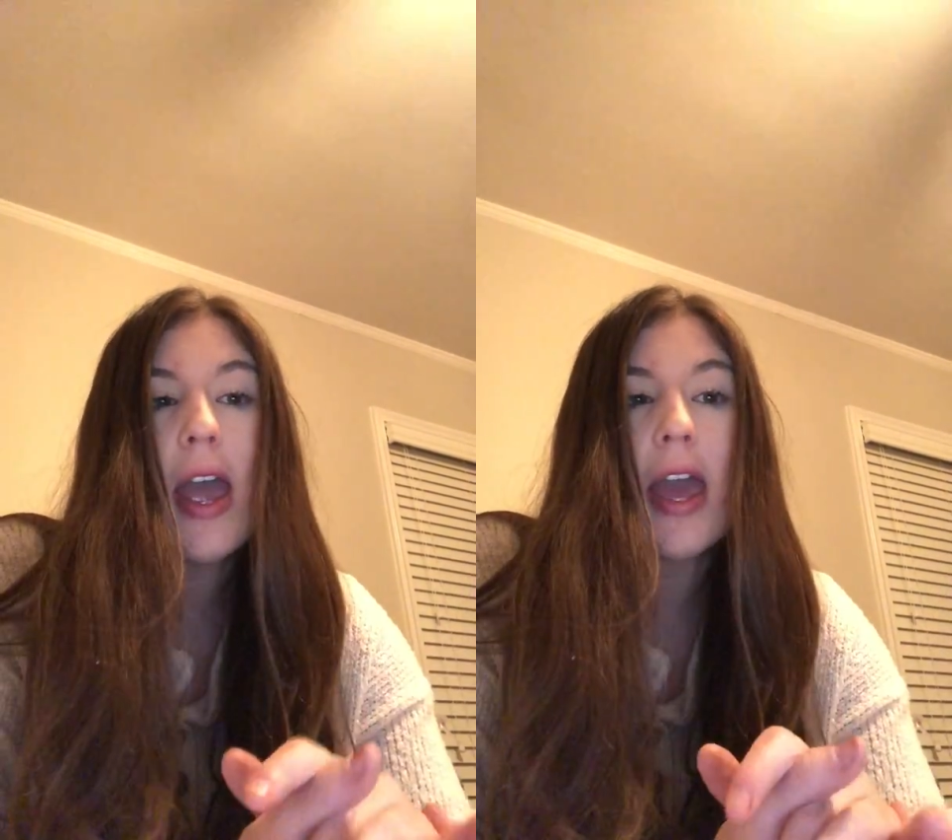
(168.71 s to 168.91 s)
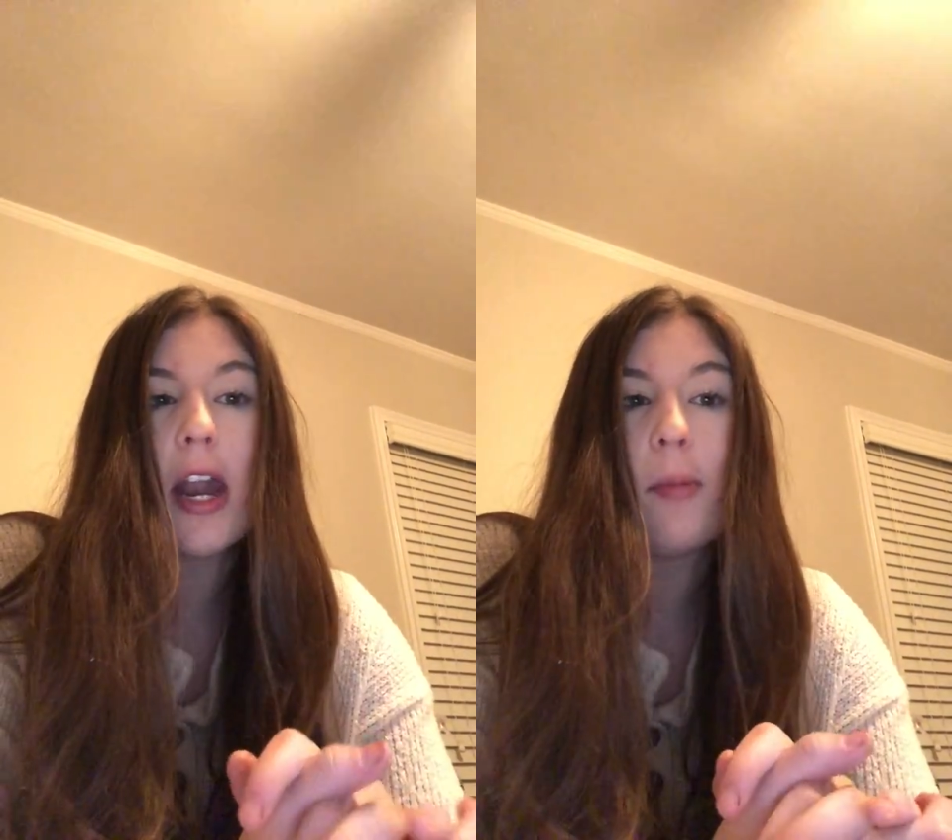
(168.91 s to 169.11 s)

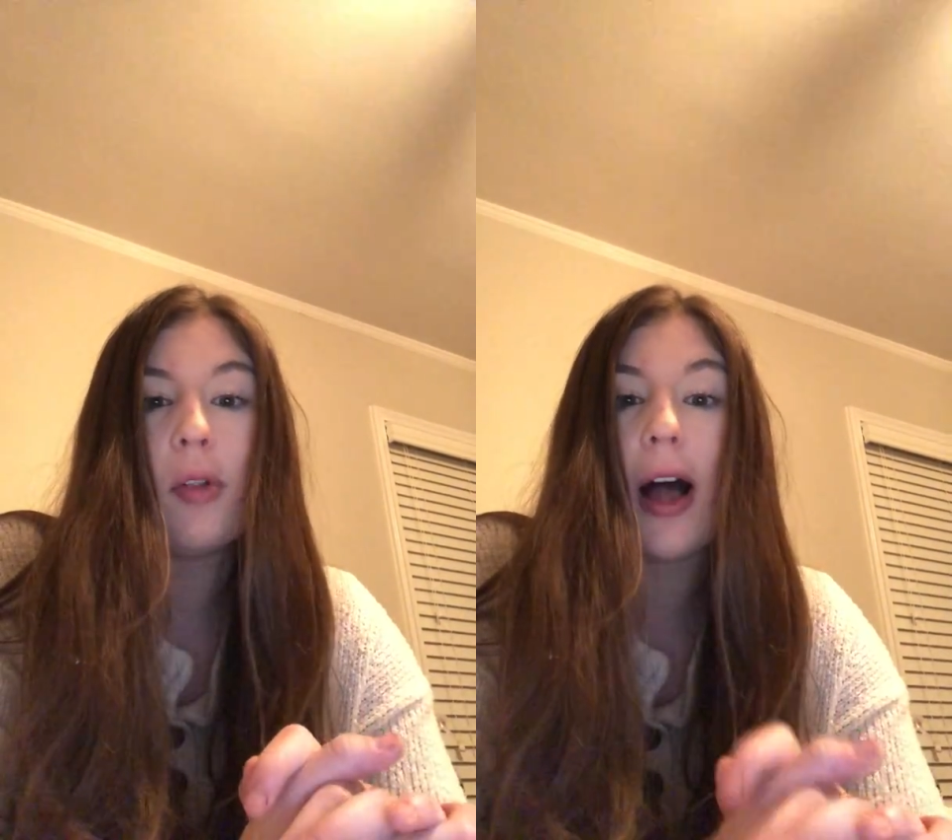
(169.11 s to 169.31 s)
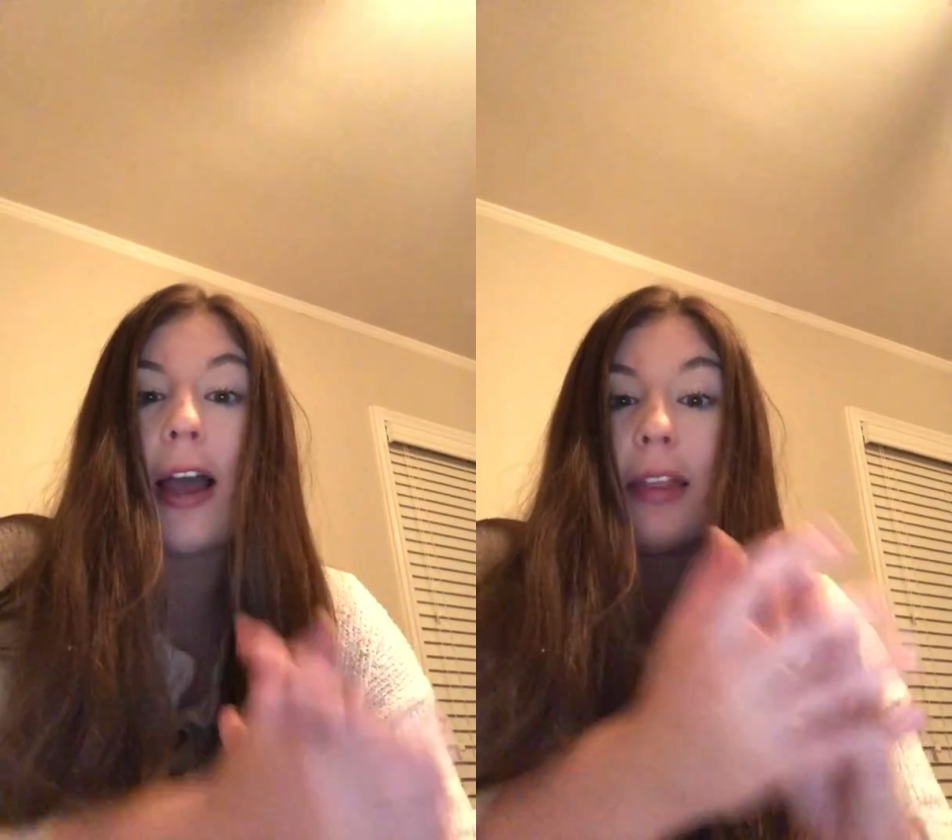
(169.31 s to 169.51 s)
and
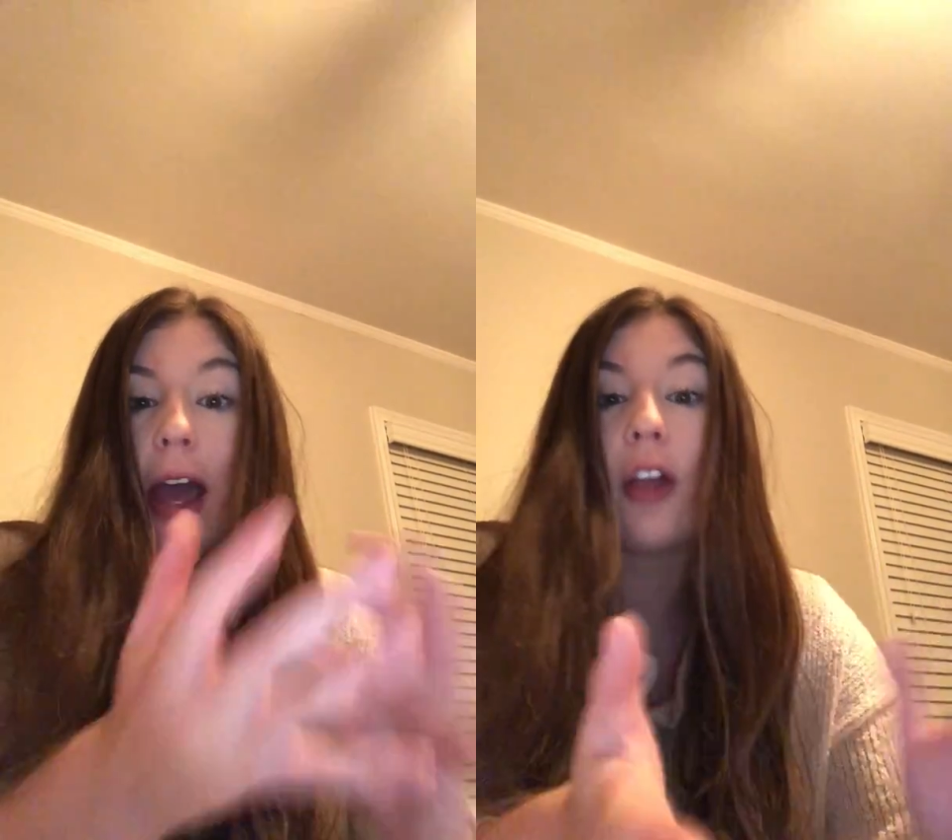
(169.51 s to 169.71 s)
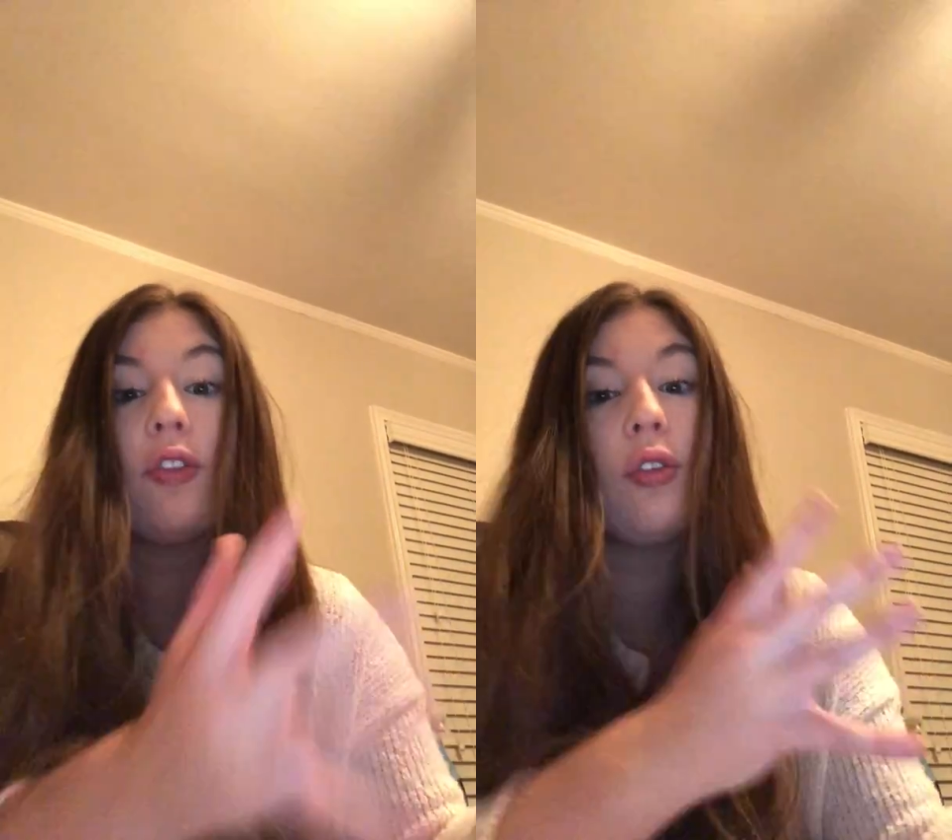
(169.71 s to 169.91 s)
applying
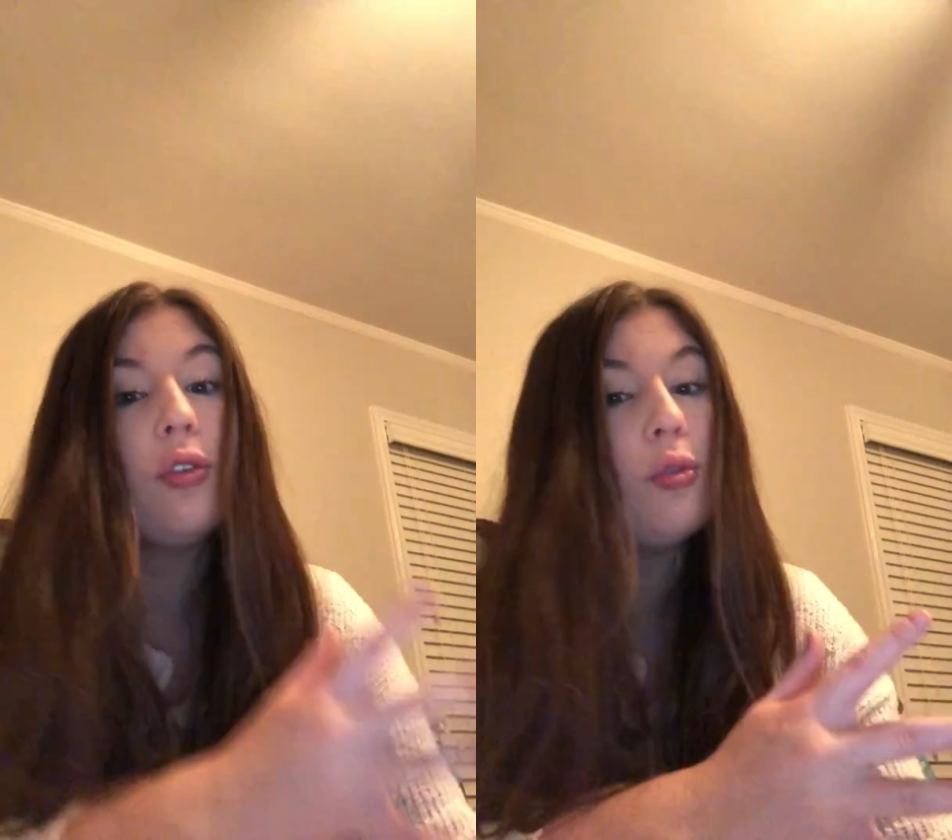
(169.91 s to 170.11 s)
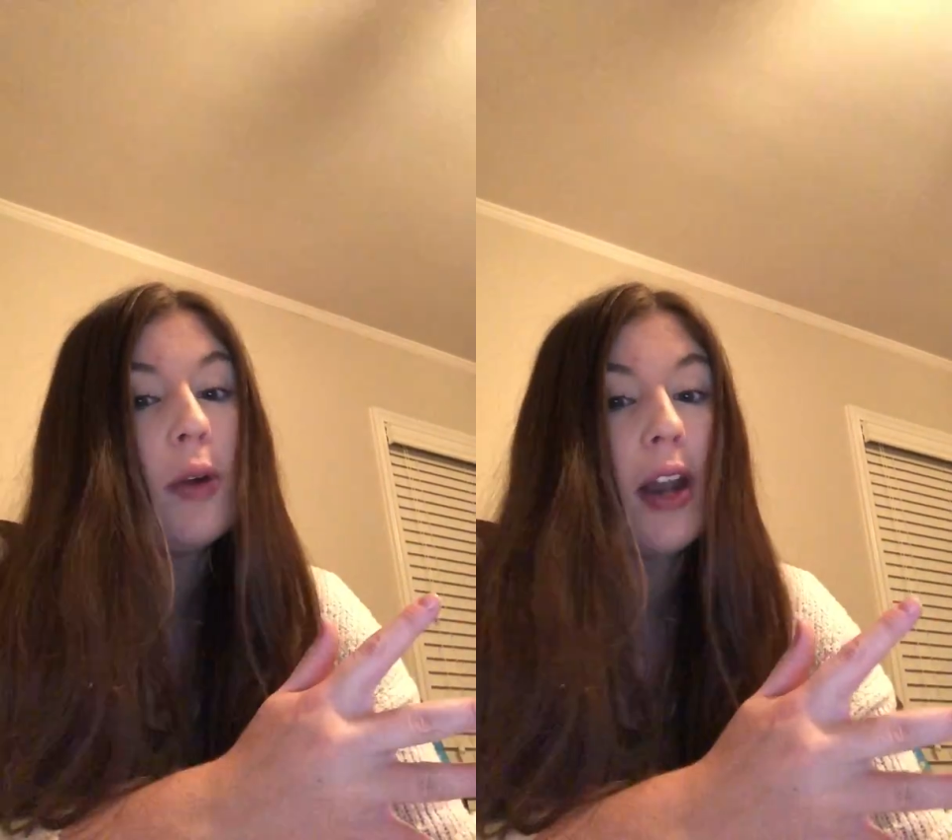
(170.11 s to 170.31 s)
that to when